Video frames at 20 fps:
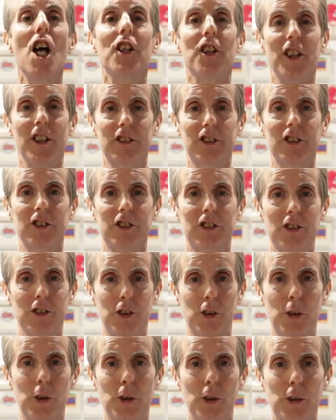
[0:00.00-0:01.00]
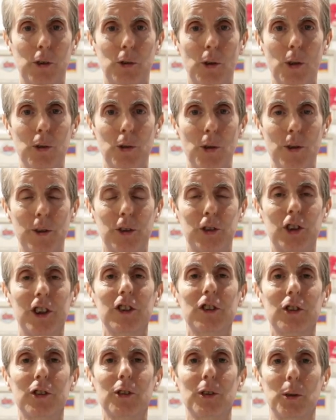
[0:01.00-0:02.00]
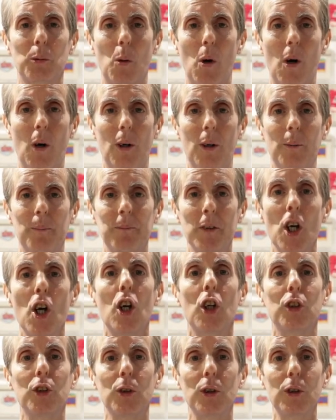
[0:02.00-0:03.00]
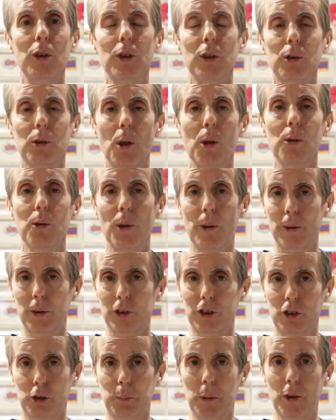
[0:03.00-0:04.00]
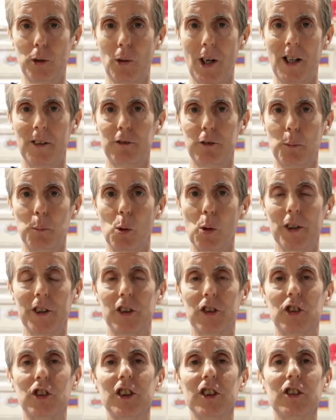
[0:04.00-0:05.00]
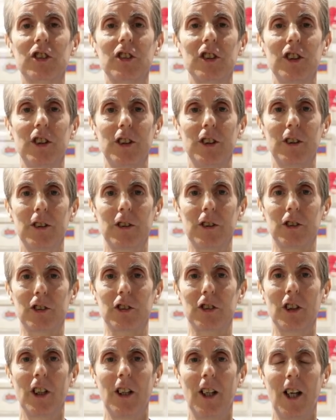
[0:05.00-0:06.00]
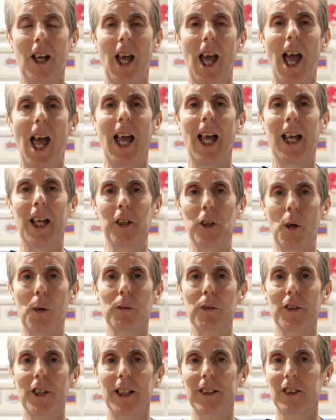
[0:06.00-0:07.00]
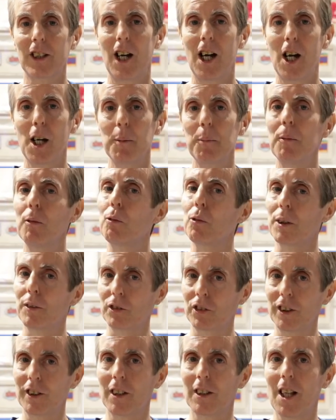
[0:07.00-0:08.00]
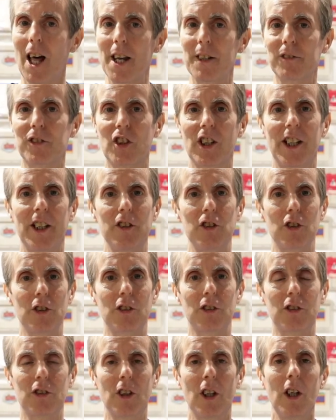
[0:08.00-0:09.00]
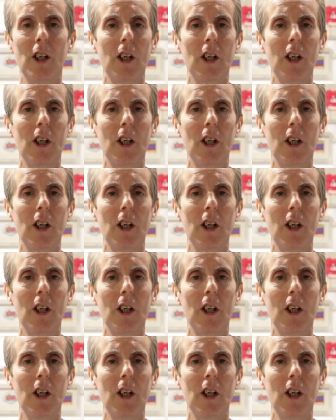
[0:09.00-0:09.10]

This is the New York Roadrunners History Wall. New York Roadrunners has been around for more than 60 years, and over that time, we've seen a lot of changes.